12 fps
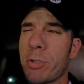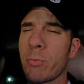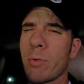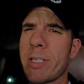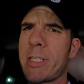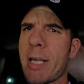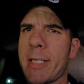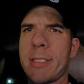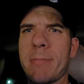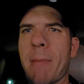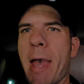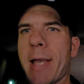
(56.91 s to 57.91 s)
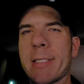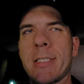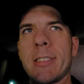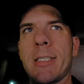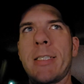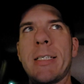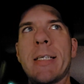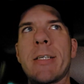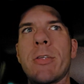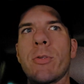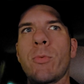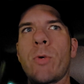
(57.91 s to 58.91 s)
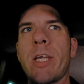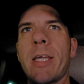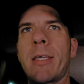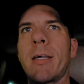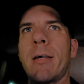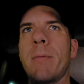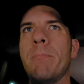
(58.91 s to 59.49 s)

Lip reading: to retest the maxes at the end of the week,